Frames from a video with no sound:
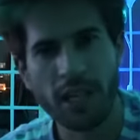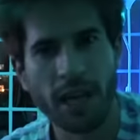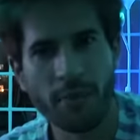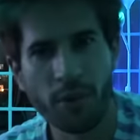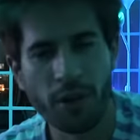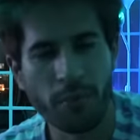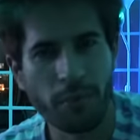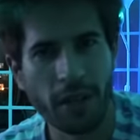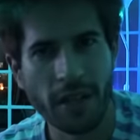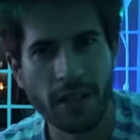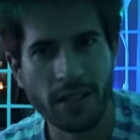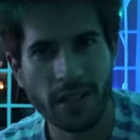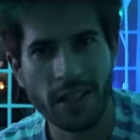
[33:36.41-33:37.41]
game where you
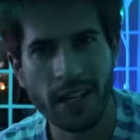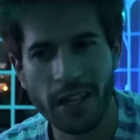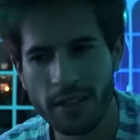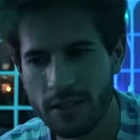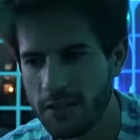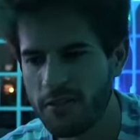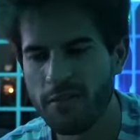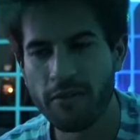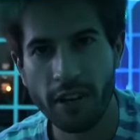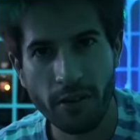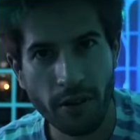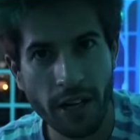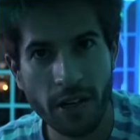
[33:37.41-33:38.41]
play as a cat
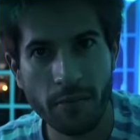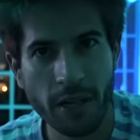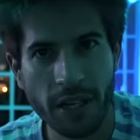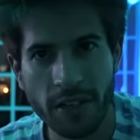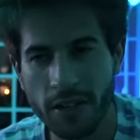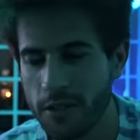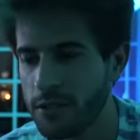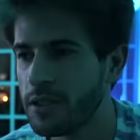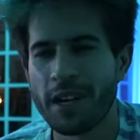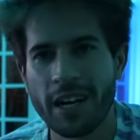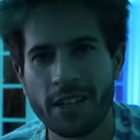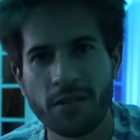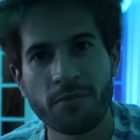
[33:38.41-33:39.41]
very random, I know, but
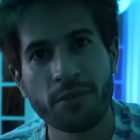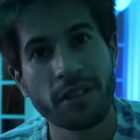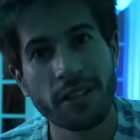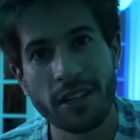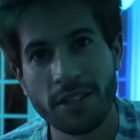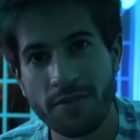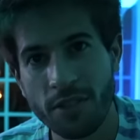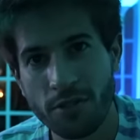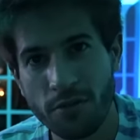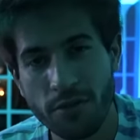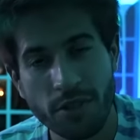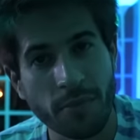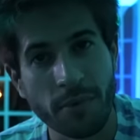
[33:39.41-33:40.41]
it has some really nice
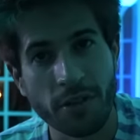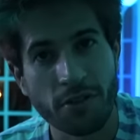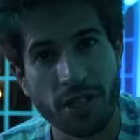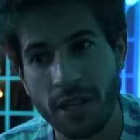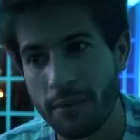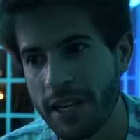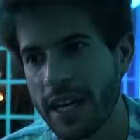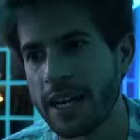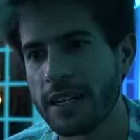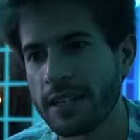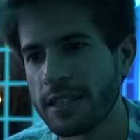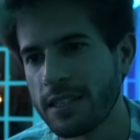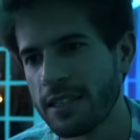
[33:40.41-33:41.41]
visuals, some interesting
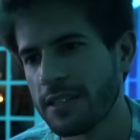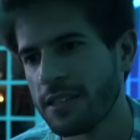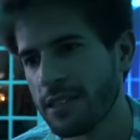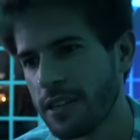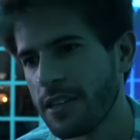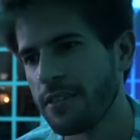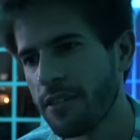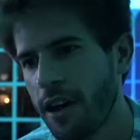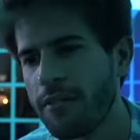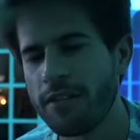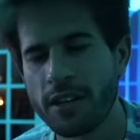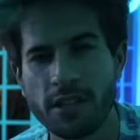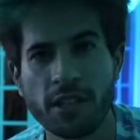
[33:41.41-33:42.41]
mechanics, and it's a, a
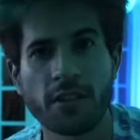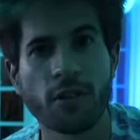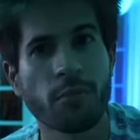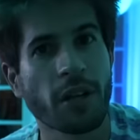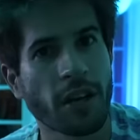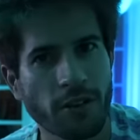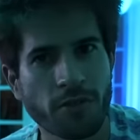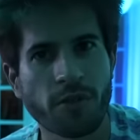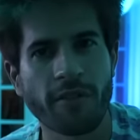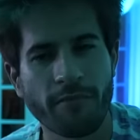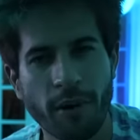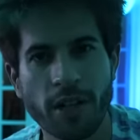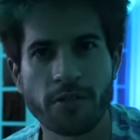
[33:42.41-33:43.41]
fun single player sort
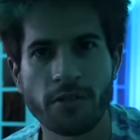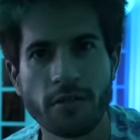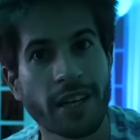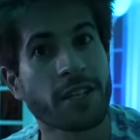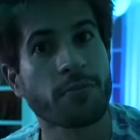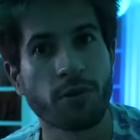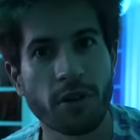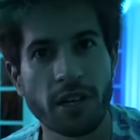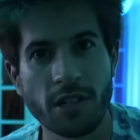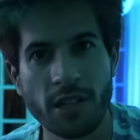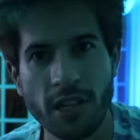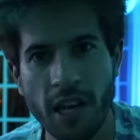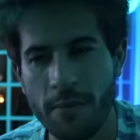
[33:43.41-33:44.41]
of puzzle
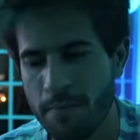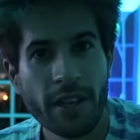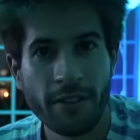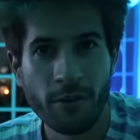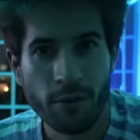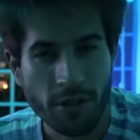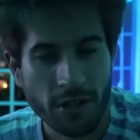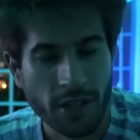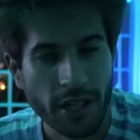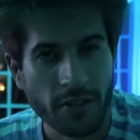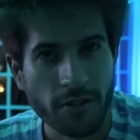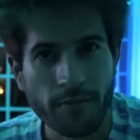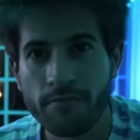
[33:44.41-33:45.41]
exploration game. If you watch the
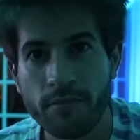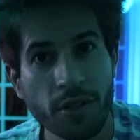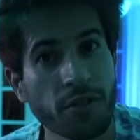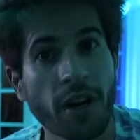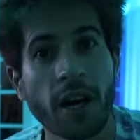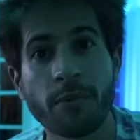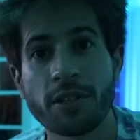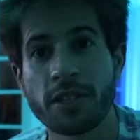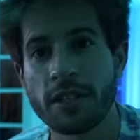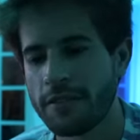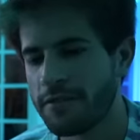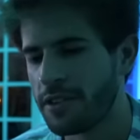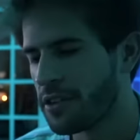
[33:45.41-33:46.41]
channel, you know how much I
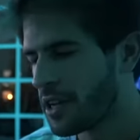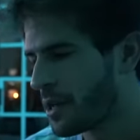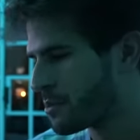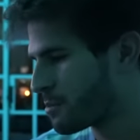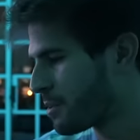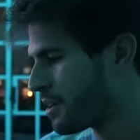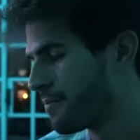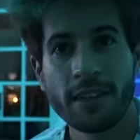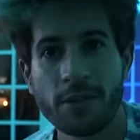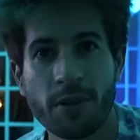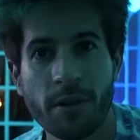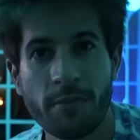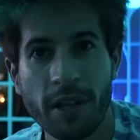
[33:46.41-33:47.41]
love video games, but this is
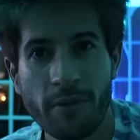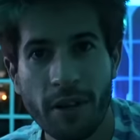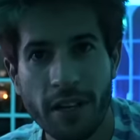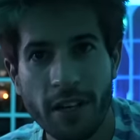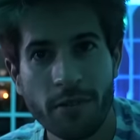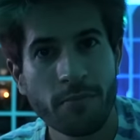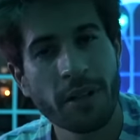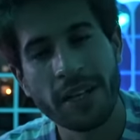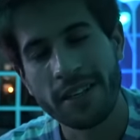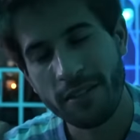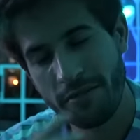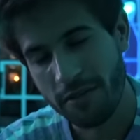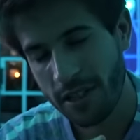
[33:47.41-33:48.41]
what I'm playing right now, playing a
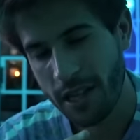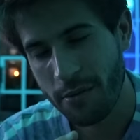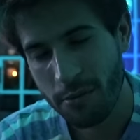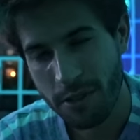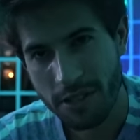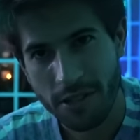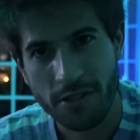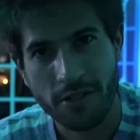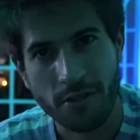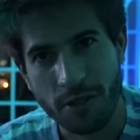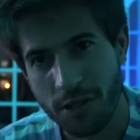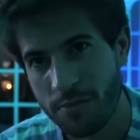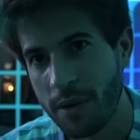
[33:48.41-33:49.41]
different game with my sister,
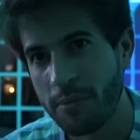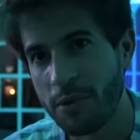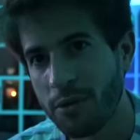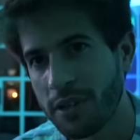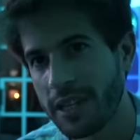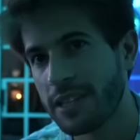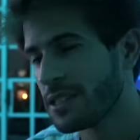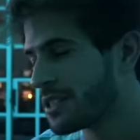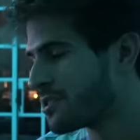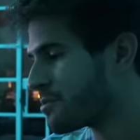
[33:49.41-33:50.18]
which maybe we'll get to see